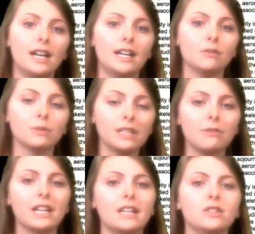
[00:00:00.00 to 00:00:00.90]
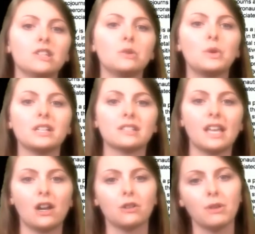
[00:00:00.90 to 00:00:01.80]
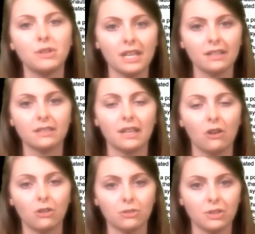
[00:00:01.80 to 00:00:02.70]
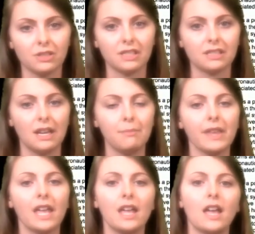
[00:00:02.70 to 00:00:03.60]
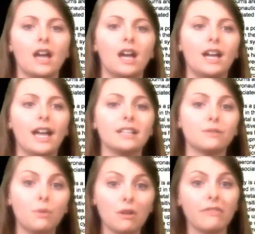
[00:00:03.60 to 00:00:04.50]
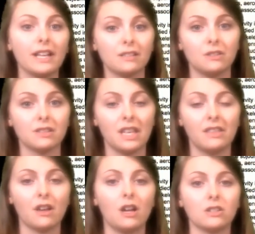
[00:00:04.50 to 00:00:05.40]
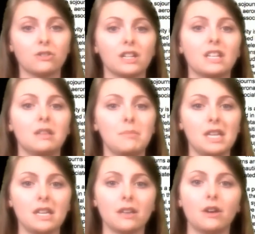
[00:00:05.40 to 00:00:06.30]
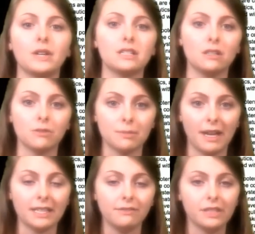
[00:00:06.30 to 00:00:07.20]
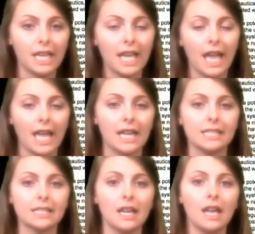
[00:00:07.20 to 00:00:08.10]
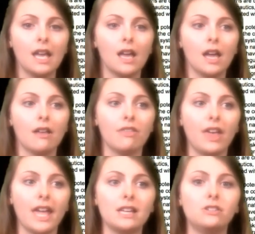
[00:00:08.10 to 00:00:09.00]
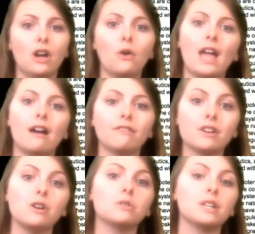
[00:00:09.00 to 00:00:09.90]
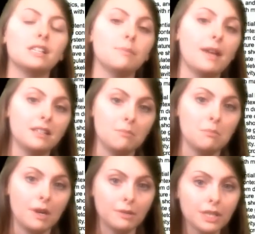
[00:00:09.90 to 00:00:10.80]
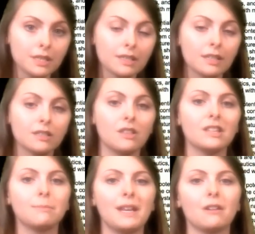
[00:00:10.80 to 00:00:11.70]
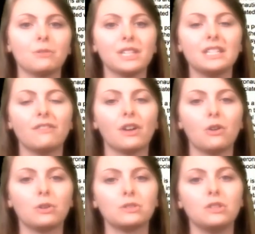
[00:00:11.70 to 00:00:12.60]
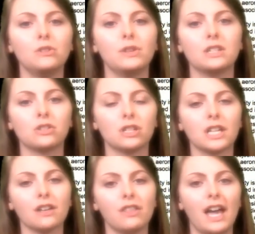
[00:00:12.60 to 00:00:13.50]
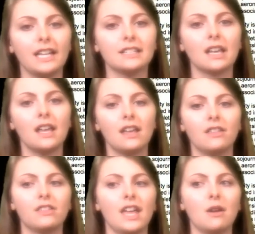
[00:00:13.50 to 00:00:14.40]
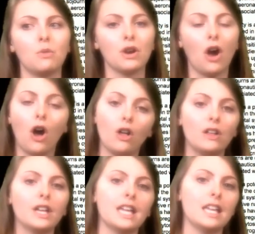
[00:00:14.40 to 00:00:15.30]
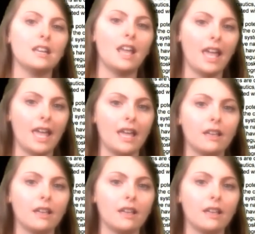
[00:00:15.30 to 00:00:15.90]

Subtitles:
really ran into was that our rotating cell culture system has 4 vessels that the construct and the media go into respectively, and they don't have their own independent motors, so this made it really difficult to ensure that they were all in a